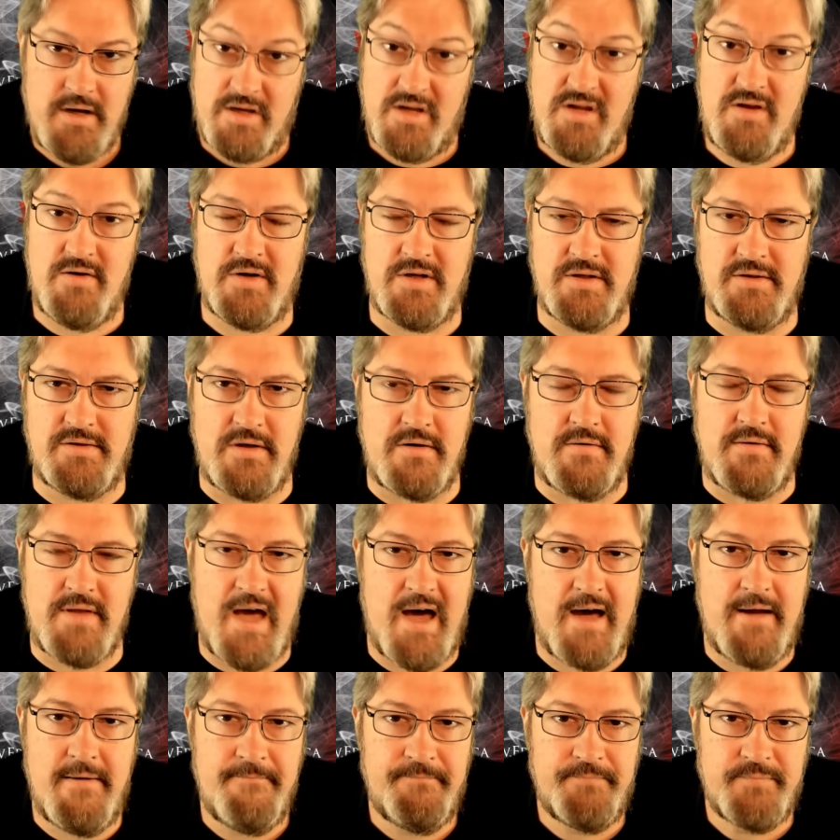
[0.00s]
You could do
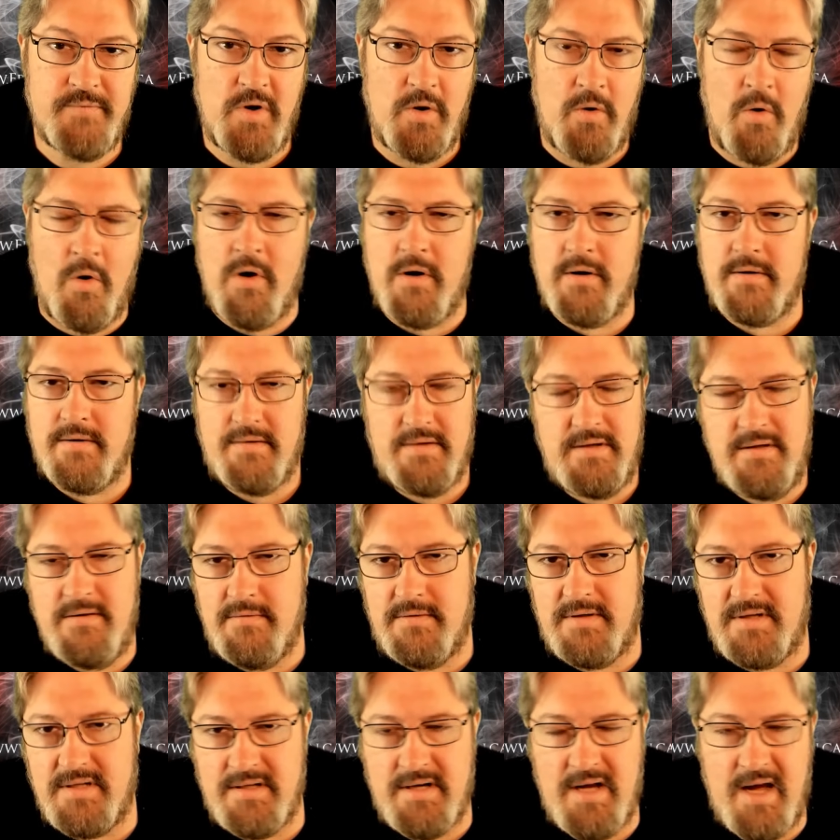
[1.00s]
that, or you
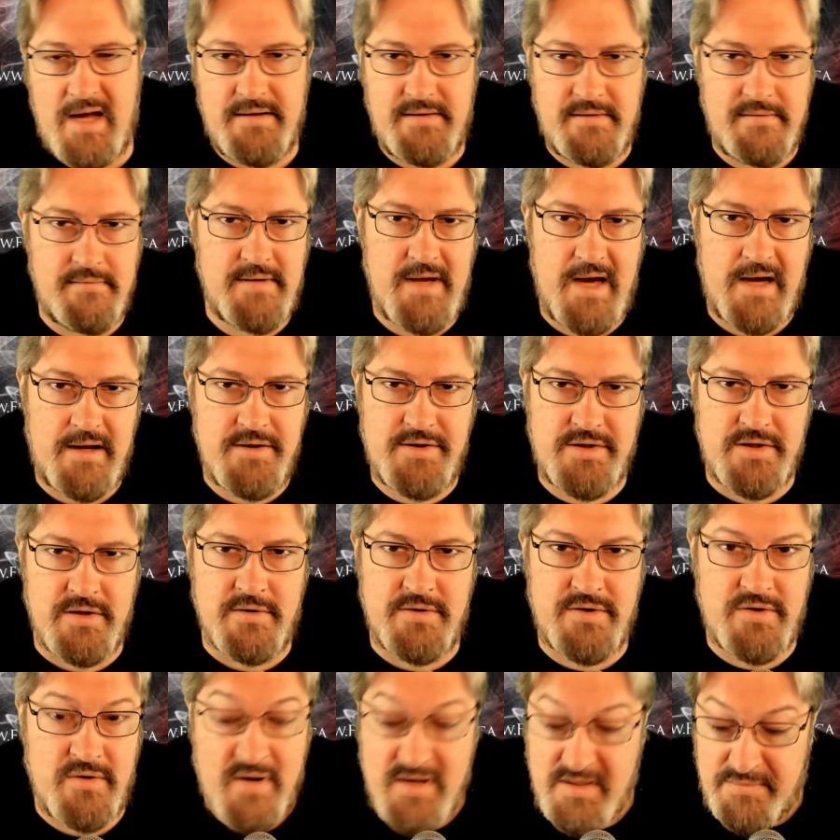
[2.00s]
cannot do that. It's your
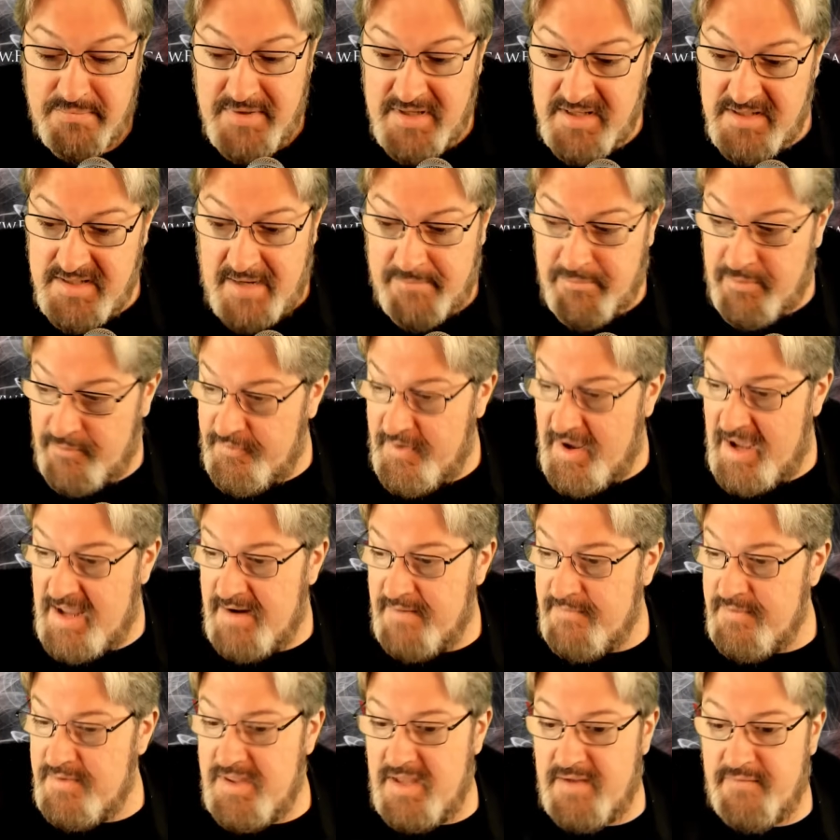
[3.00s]
choice because I provide
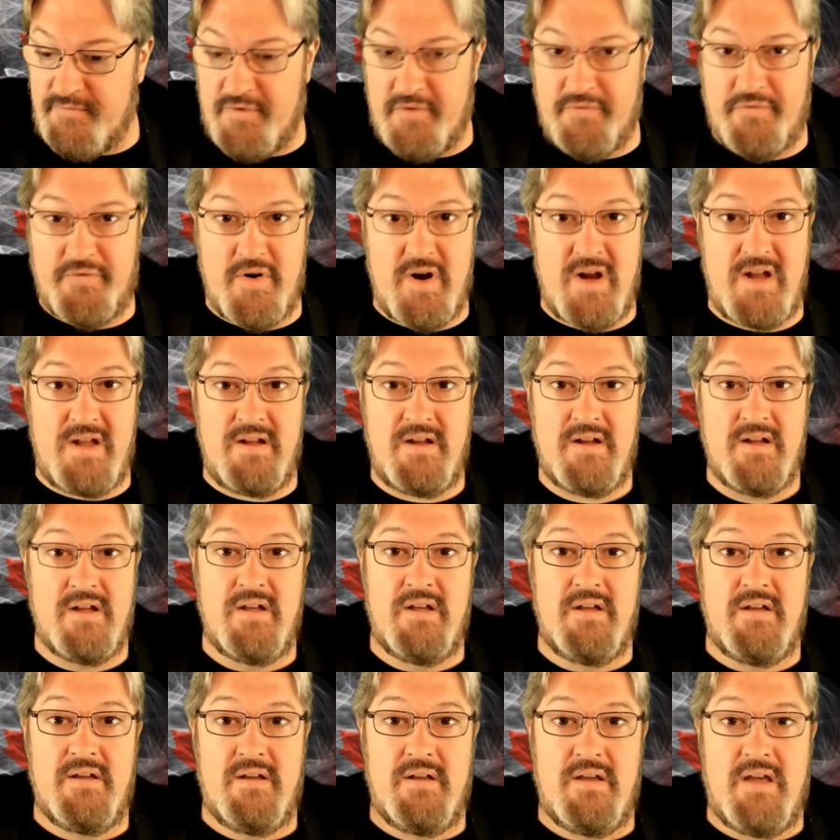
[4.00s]
everything for free,
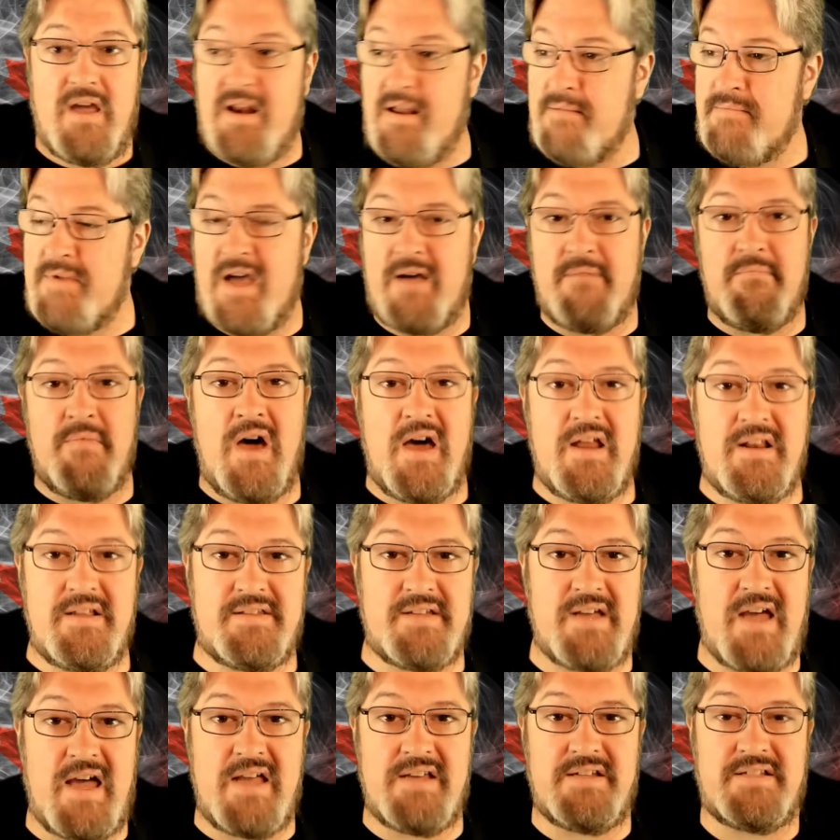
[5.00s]
and I'm not
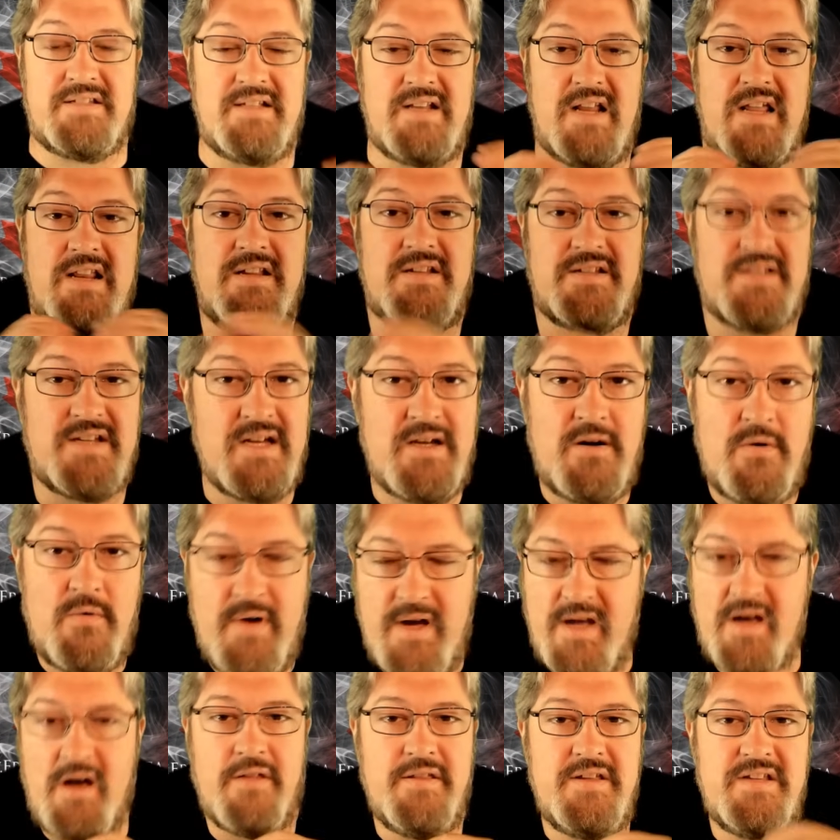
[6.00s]
monetized in any single
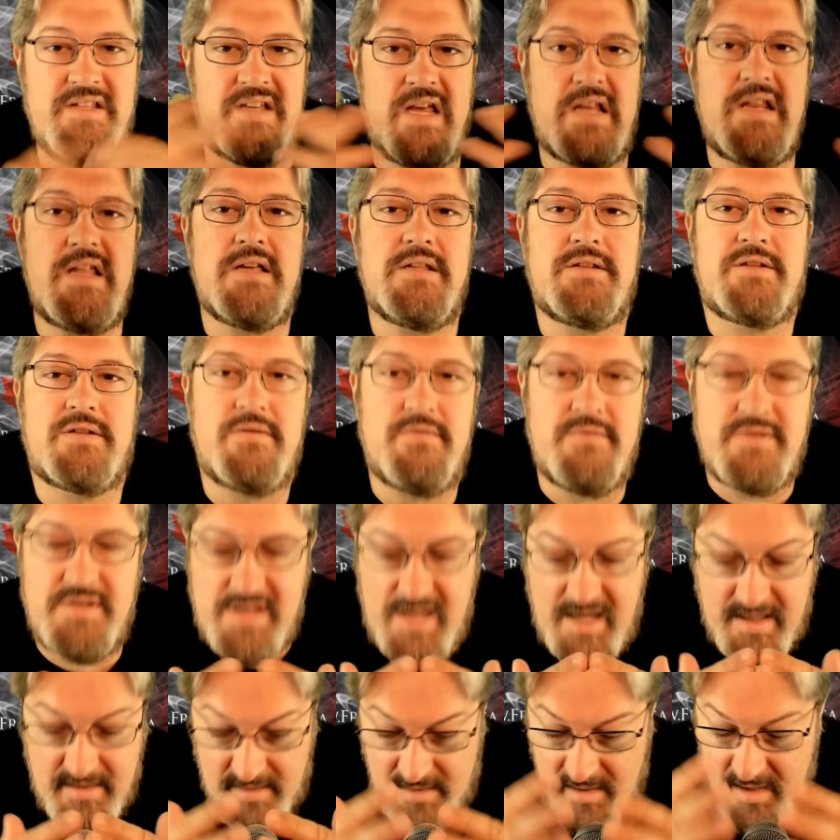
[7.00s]
way. All these idiots who
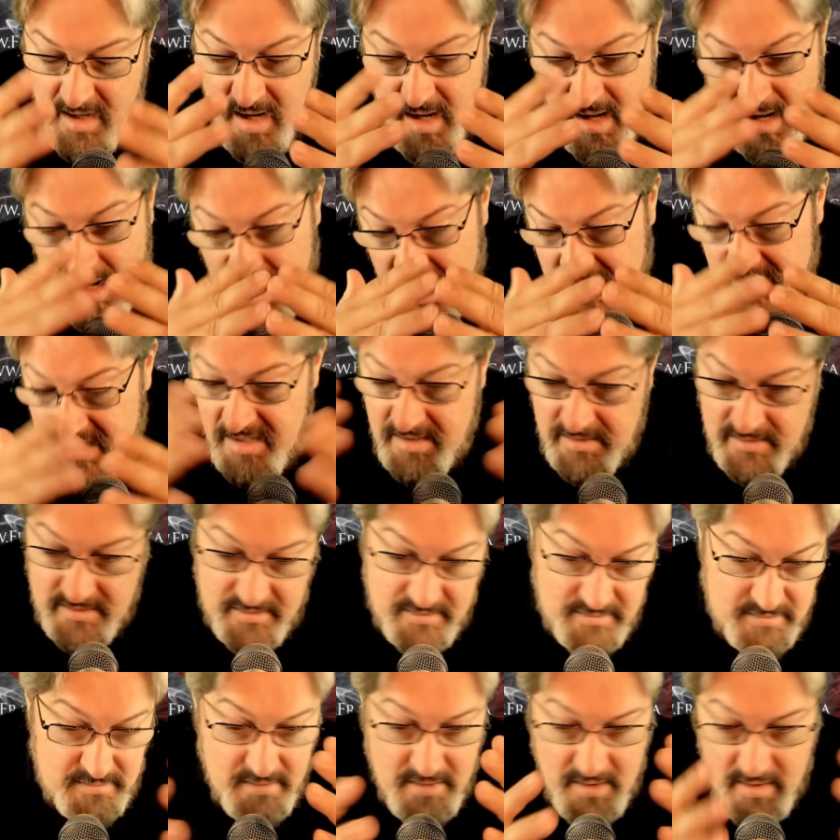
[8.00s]
say that I need
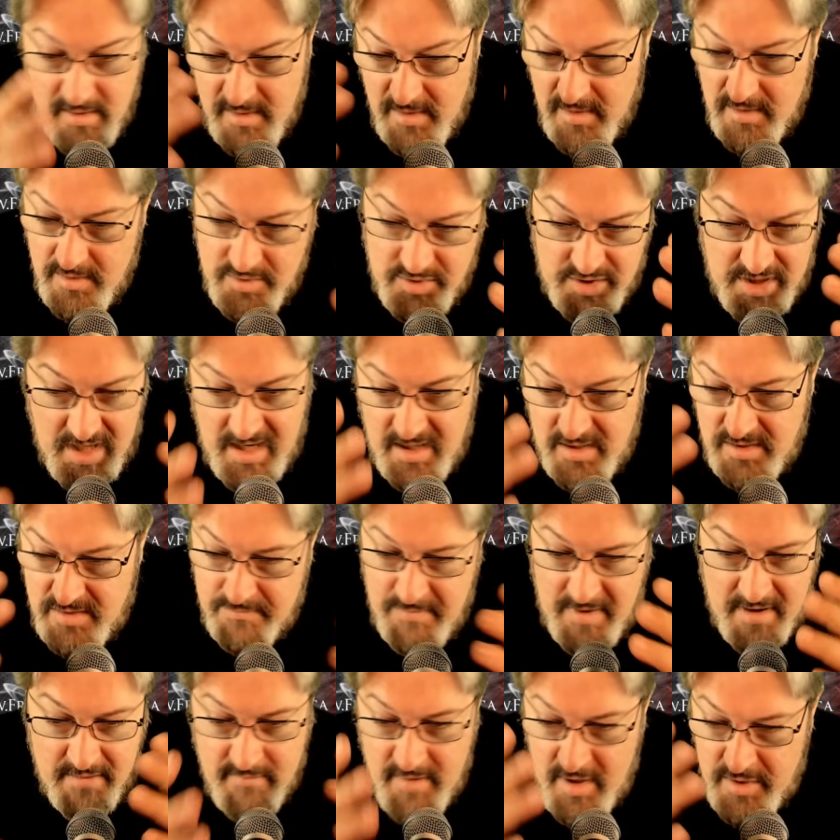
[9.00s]
to change
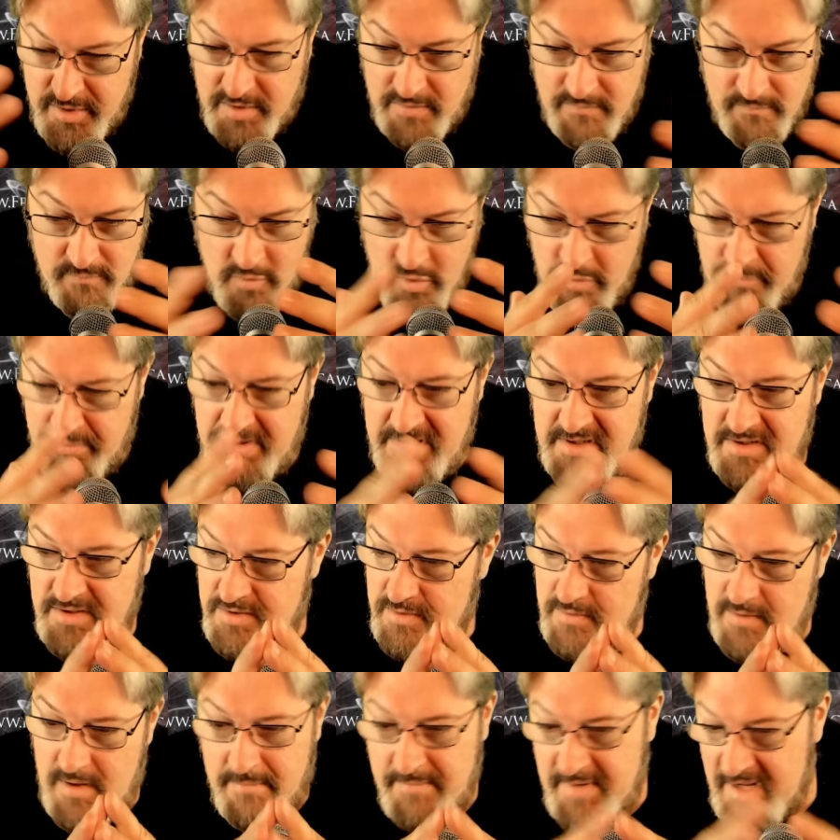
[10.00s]
my Russian rupees
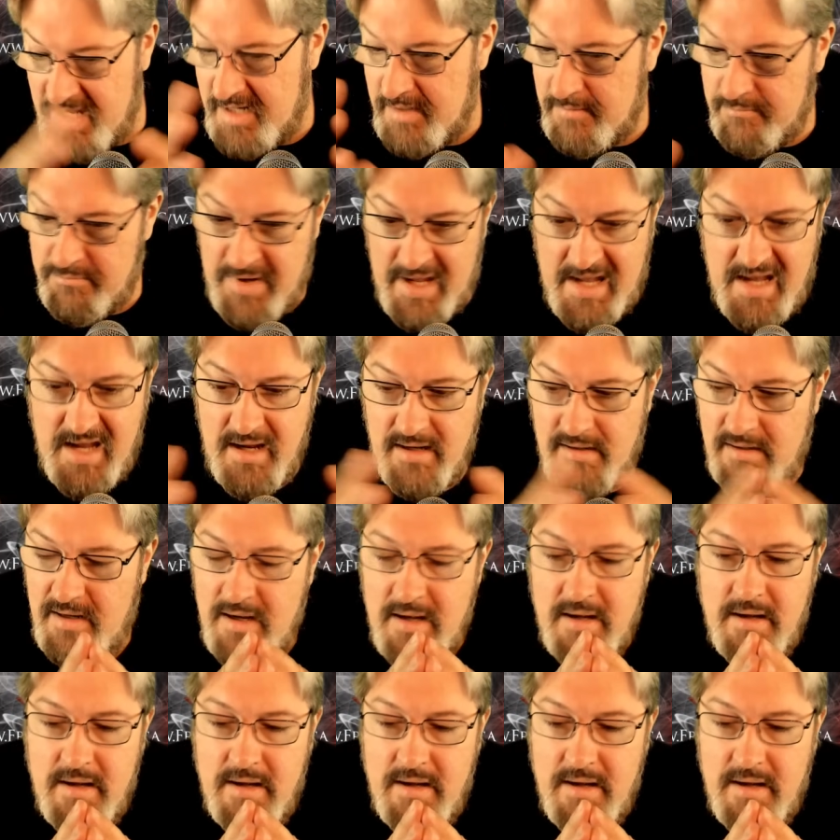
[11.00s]
or I'm getting paid,